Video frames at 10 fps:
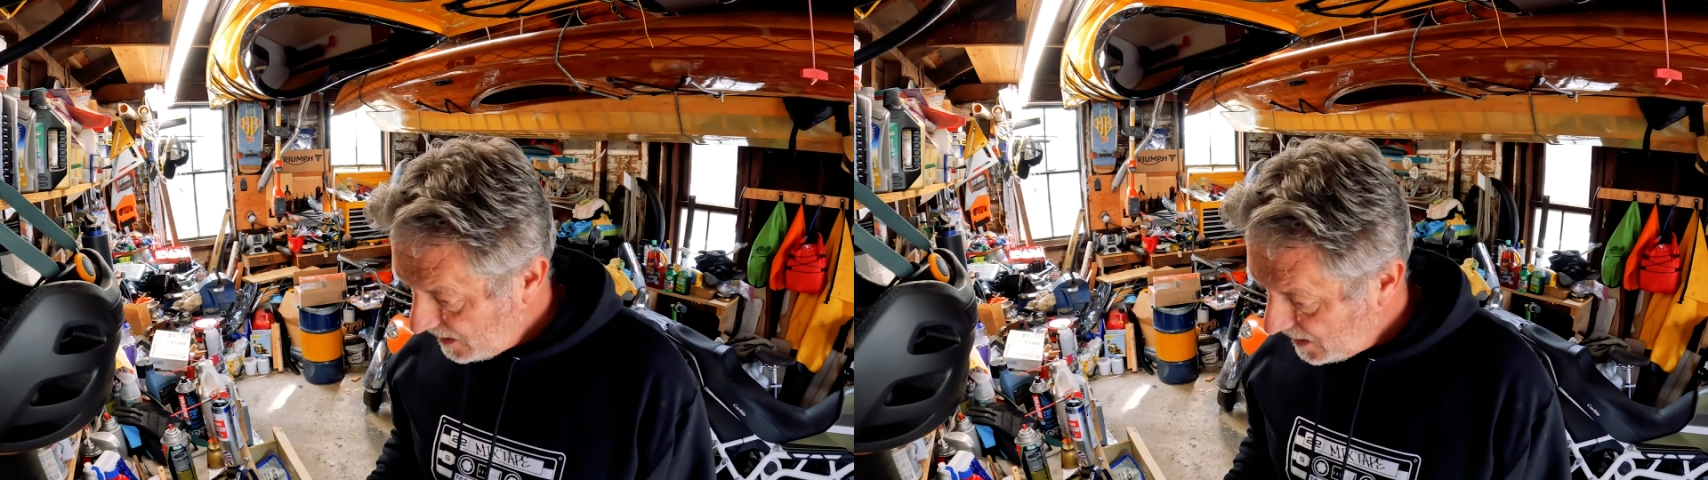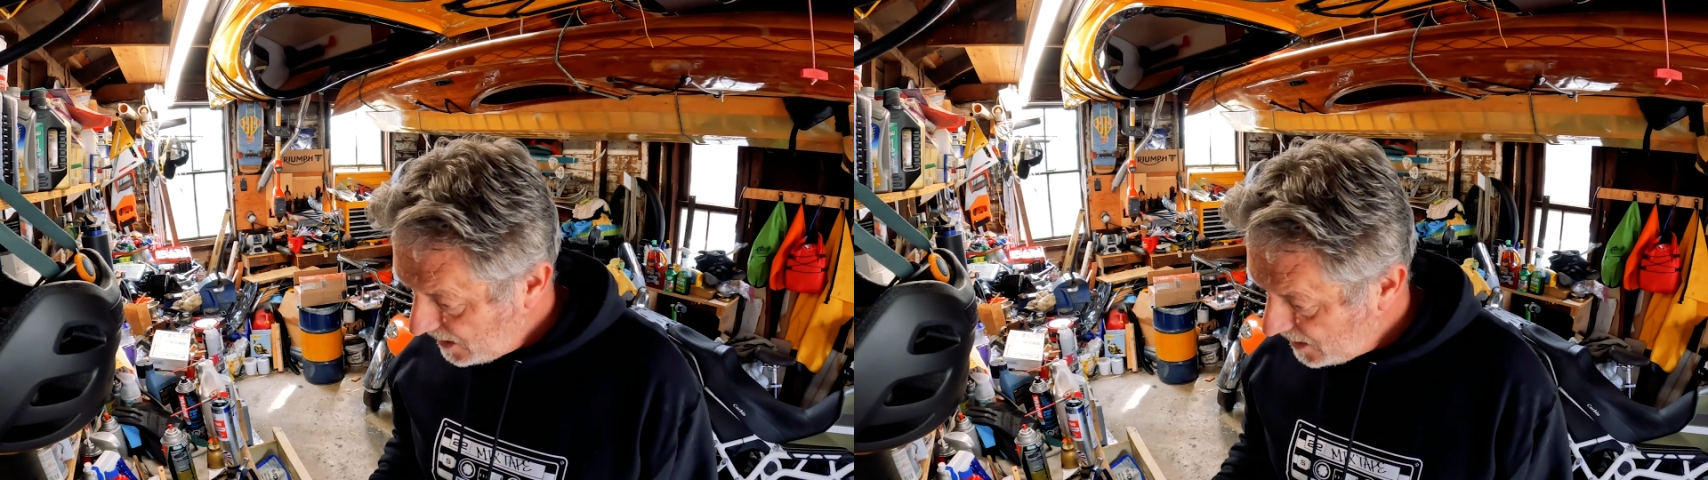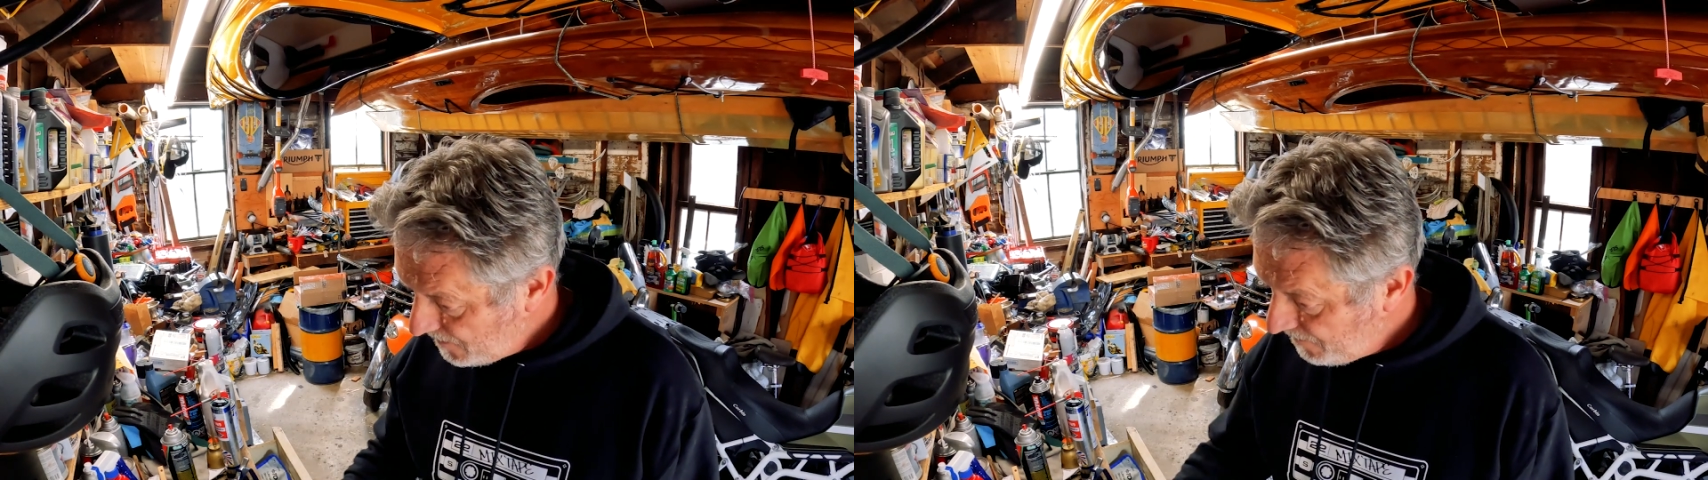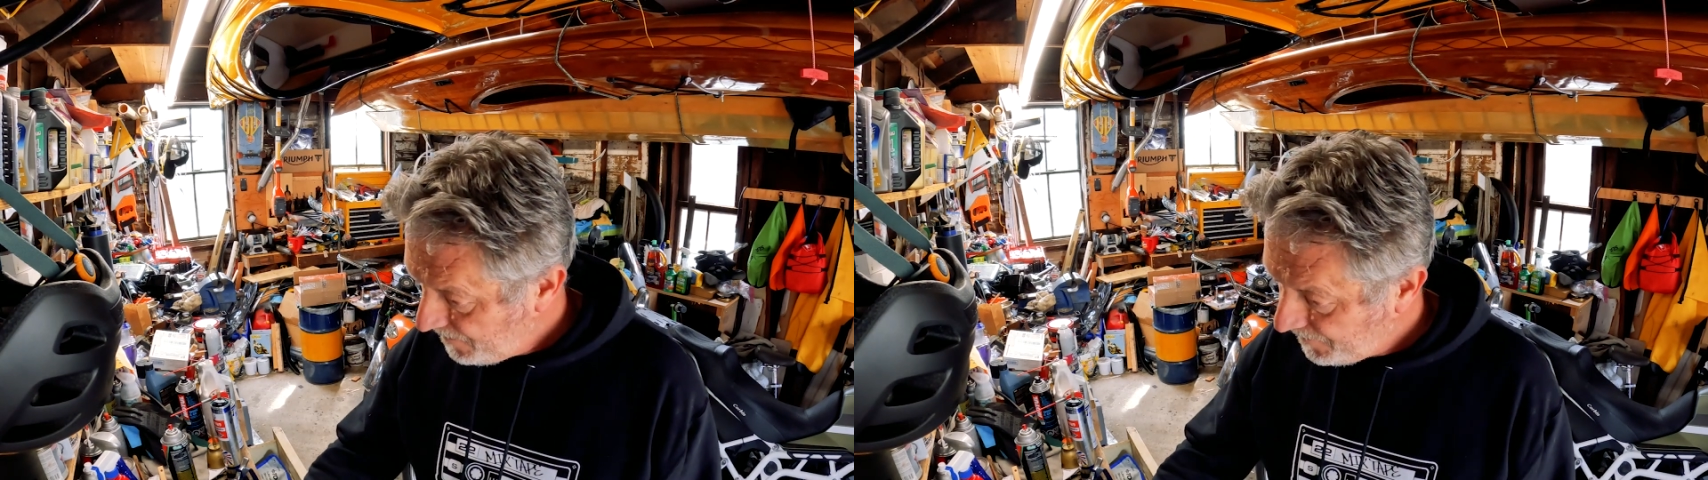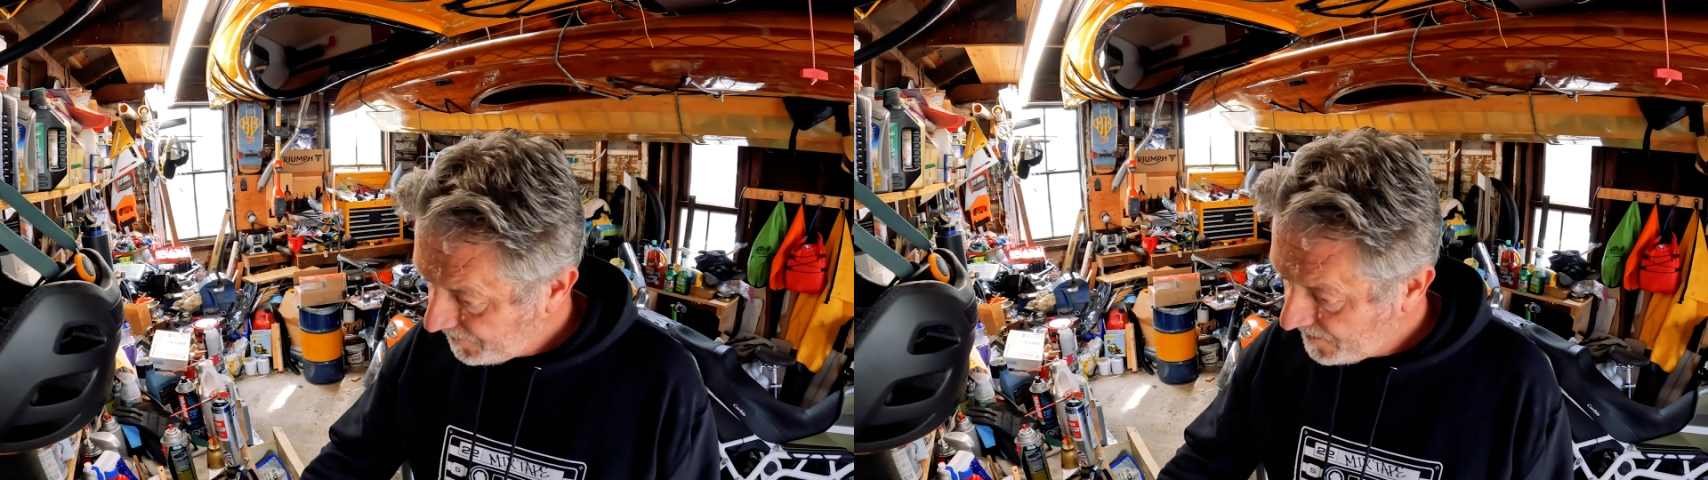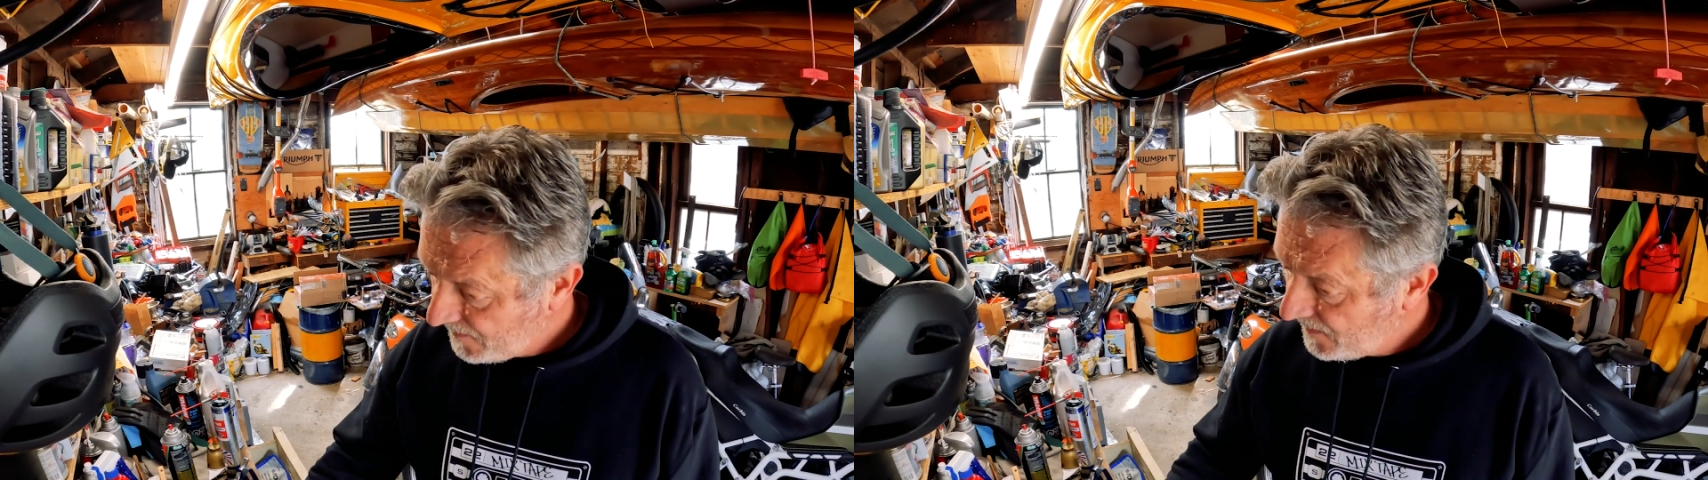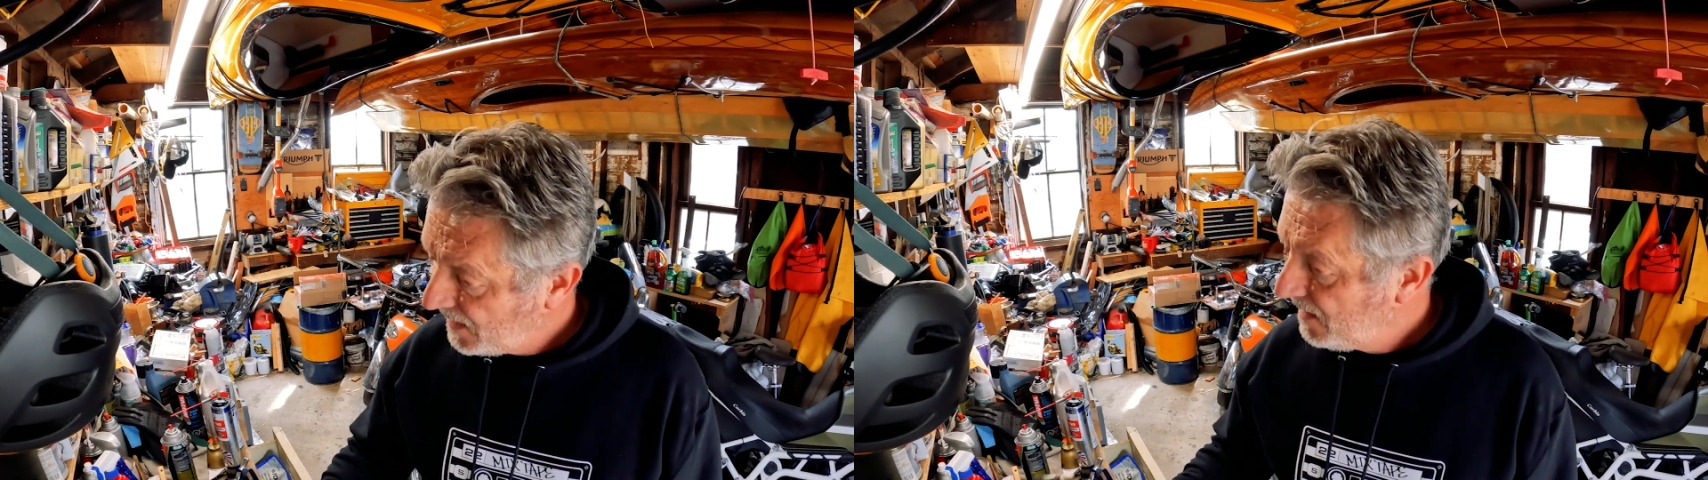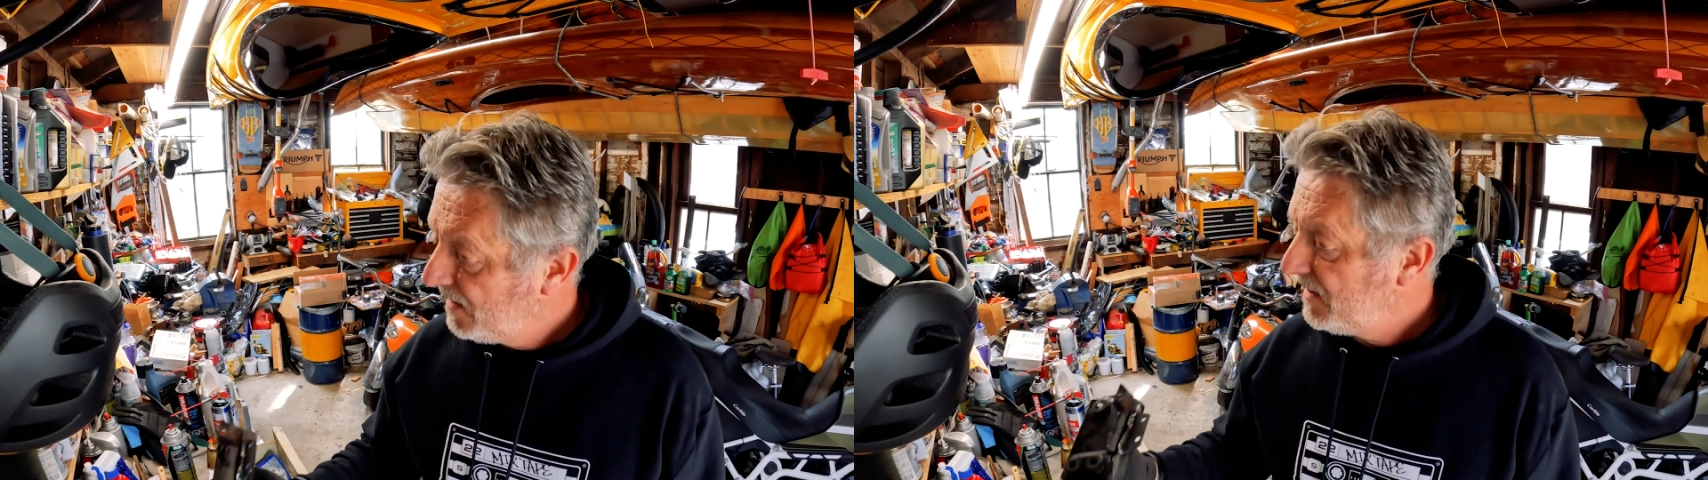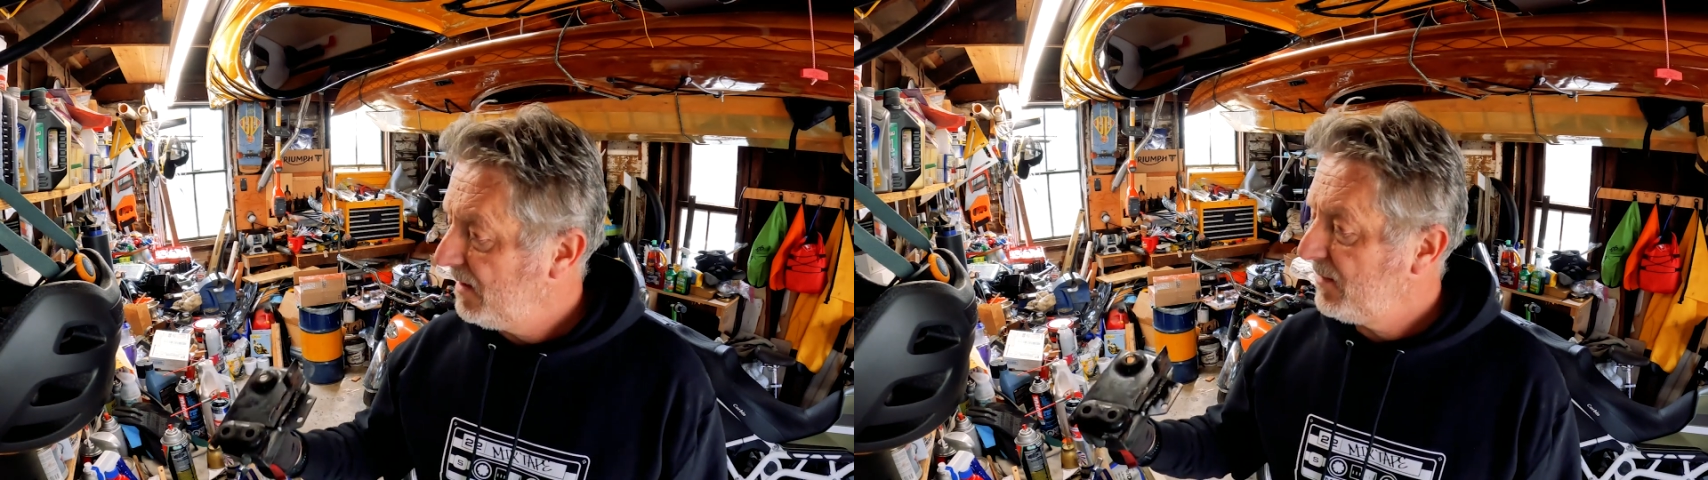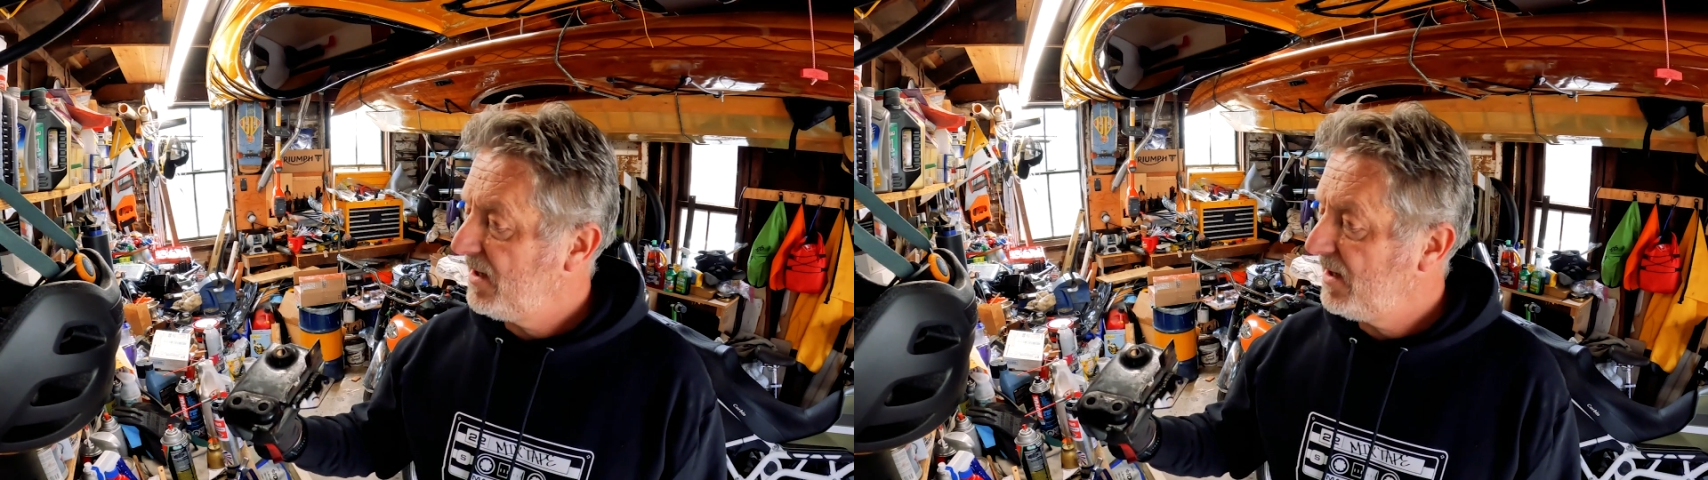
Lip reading: Then I'm